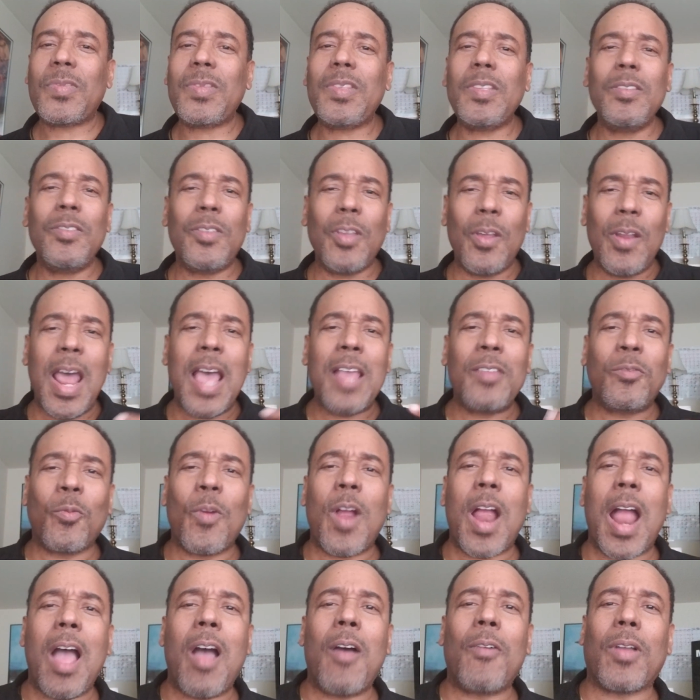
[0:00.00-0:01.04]
So that's
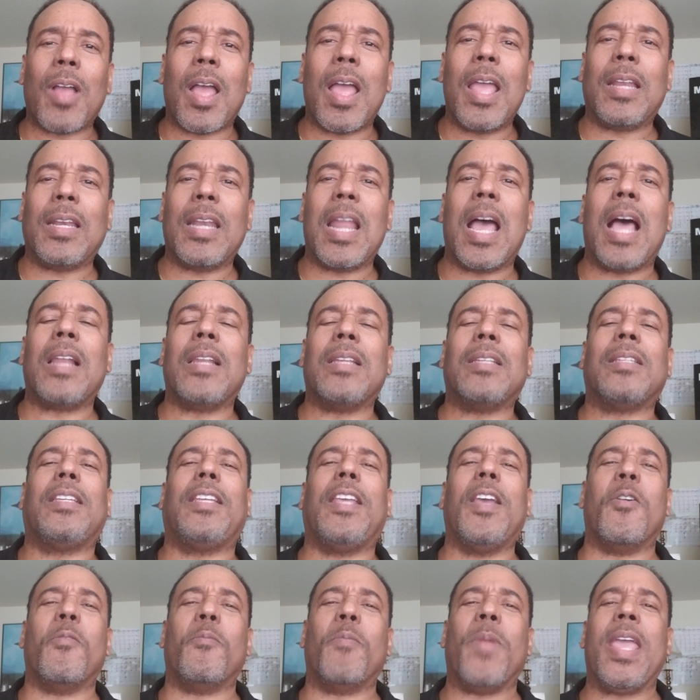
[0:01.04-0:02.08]
where I'll acknowledge
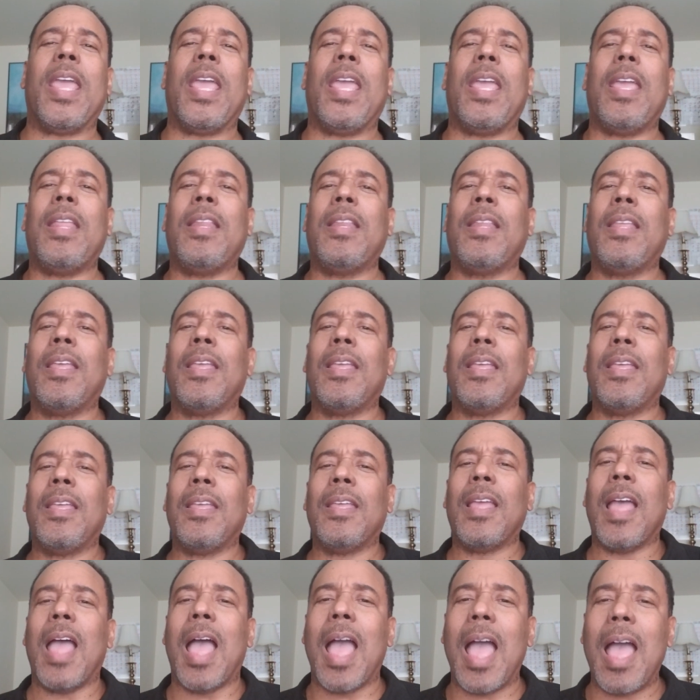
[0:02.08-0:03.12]
guilt, man.
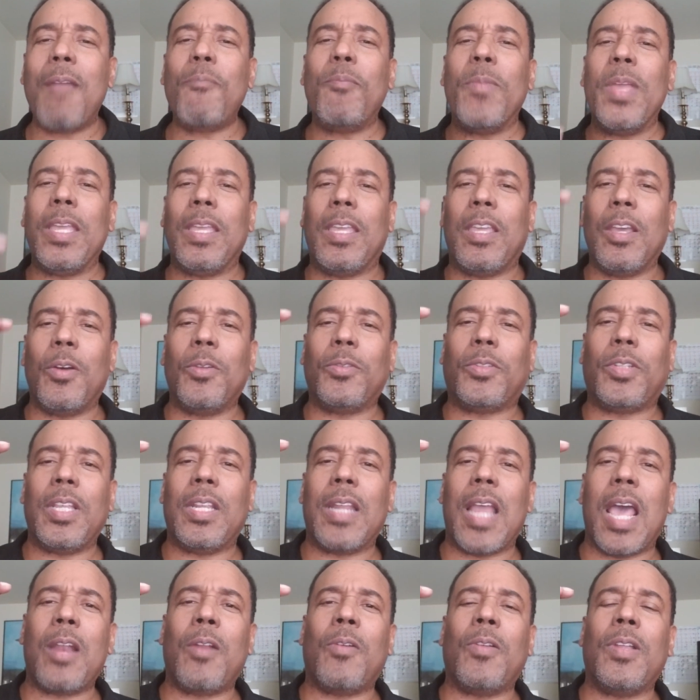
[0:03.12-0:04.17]
I've been guilty
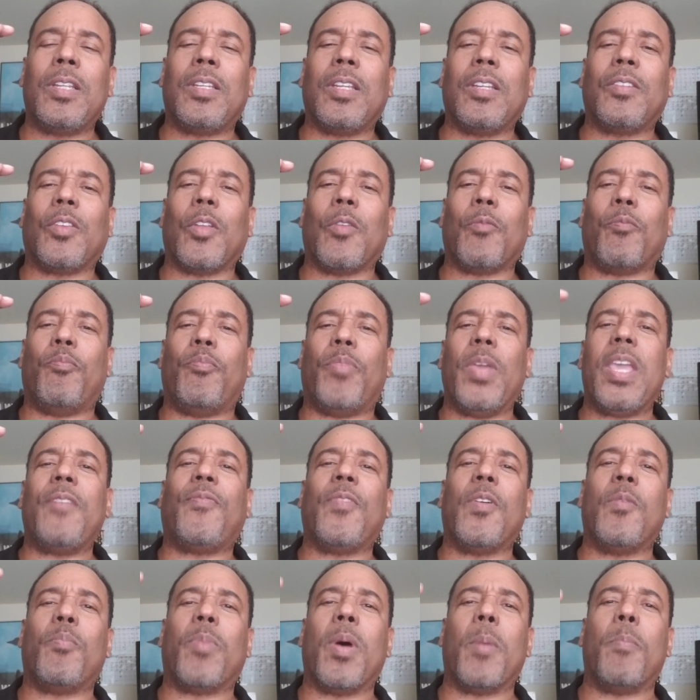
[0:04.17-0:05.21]
not only just of
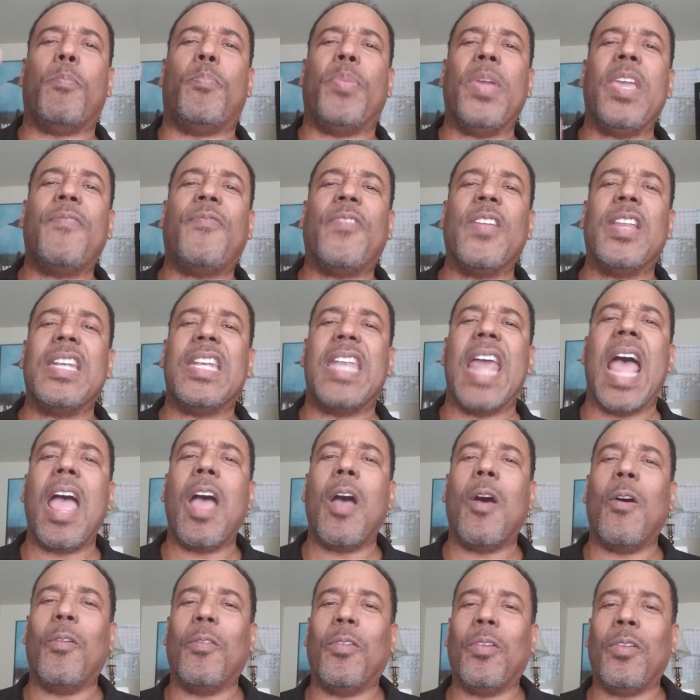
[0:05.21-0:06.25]
beefing, but beefing
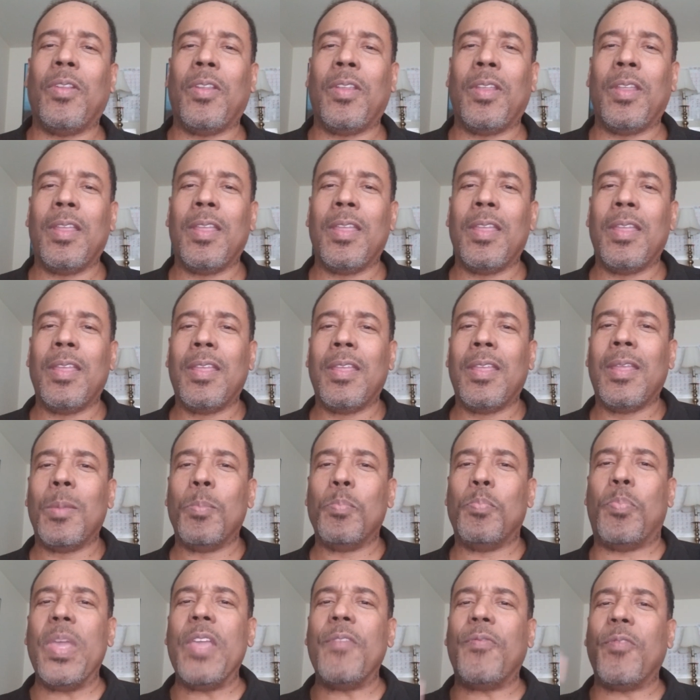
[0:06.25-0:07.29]
down
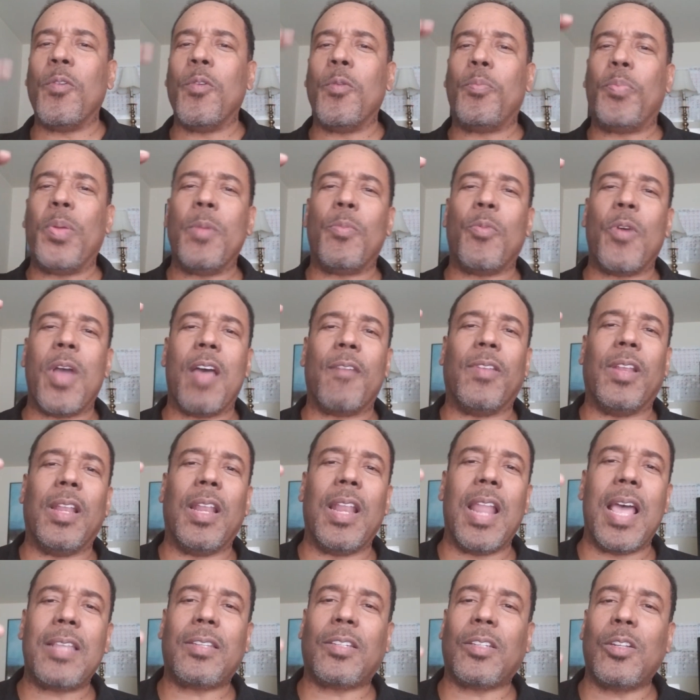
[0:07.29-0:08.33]
beefing with people have
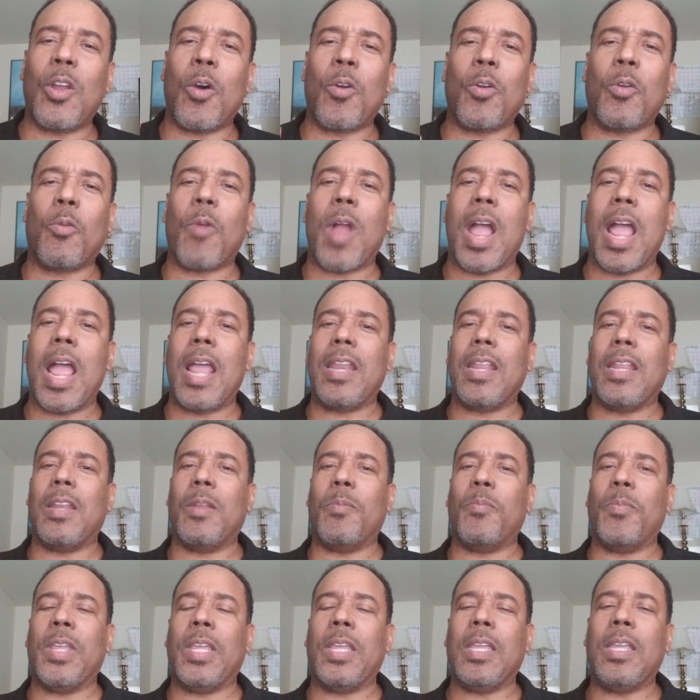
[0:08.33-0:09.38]
less notoriety
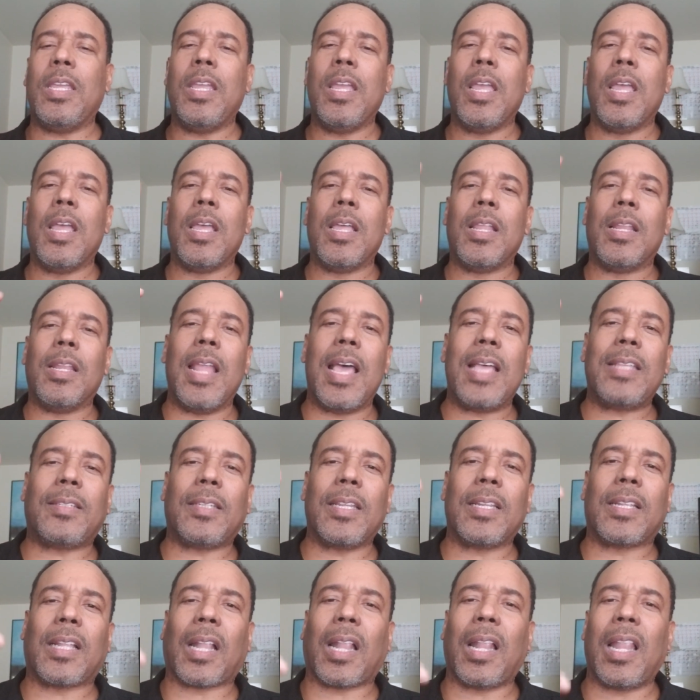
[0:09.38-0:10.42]
than me,
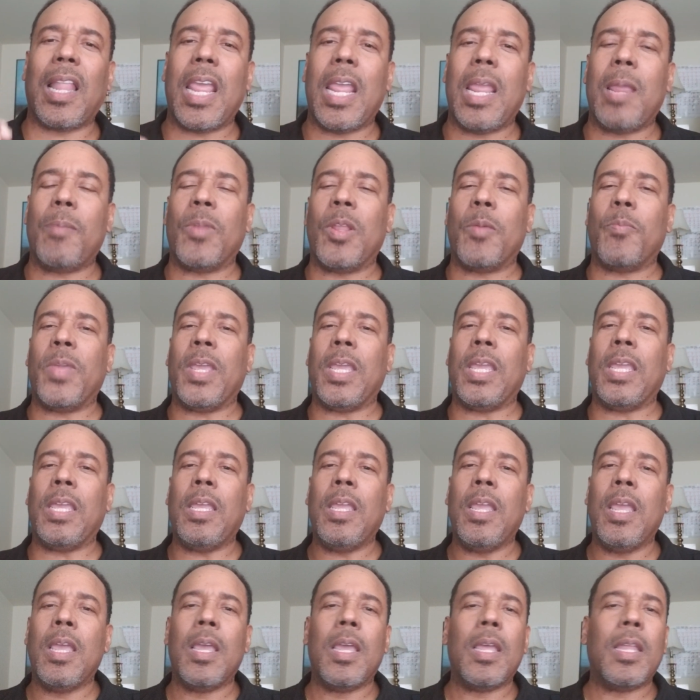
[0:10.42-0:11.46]
less acclaim than
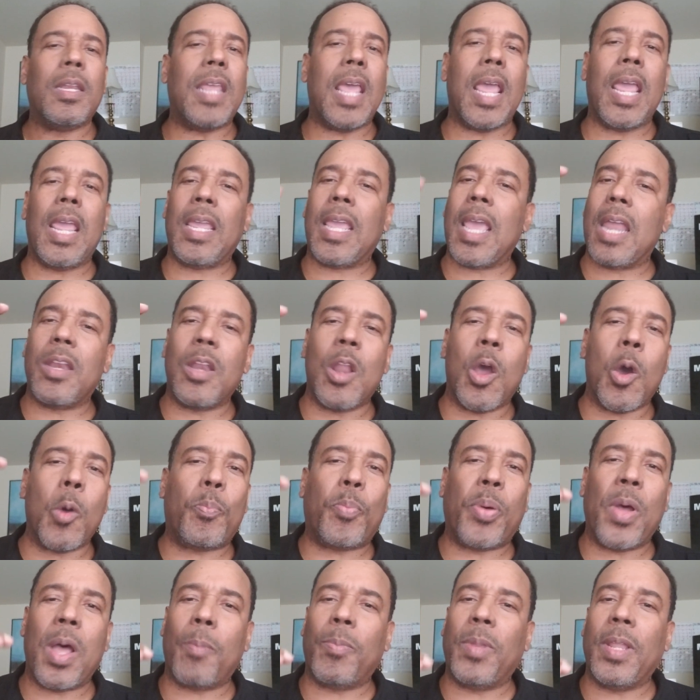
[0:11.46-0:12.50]
me. They ain't got no
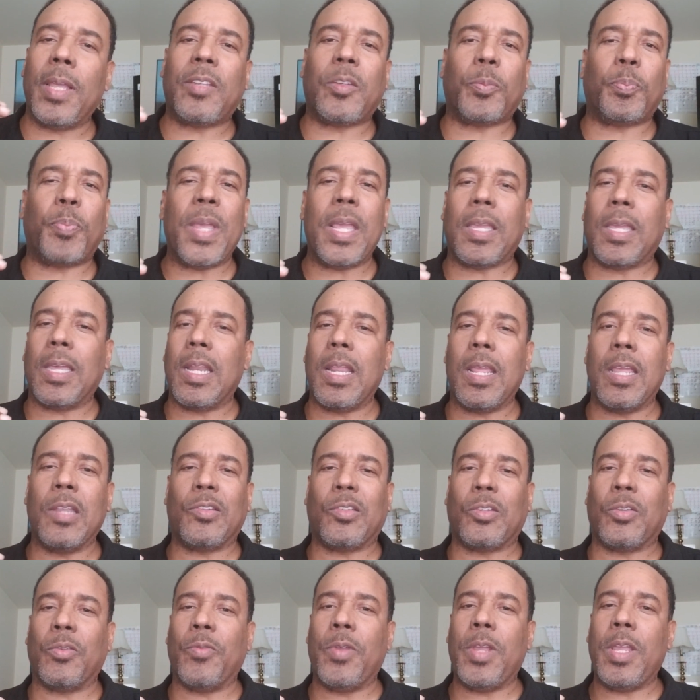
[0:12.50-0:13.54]
public speaking
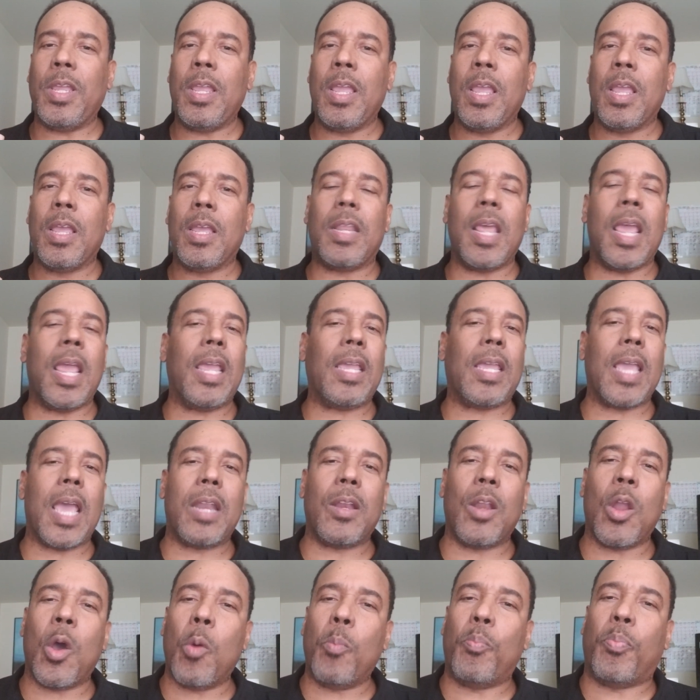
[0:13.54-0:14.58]
history. They ain't
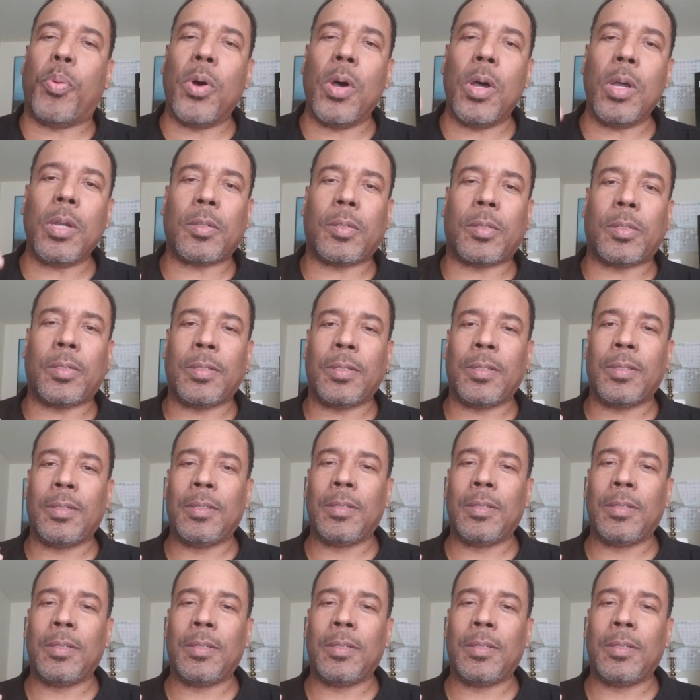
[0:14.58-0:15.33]
got no books.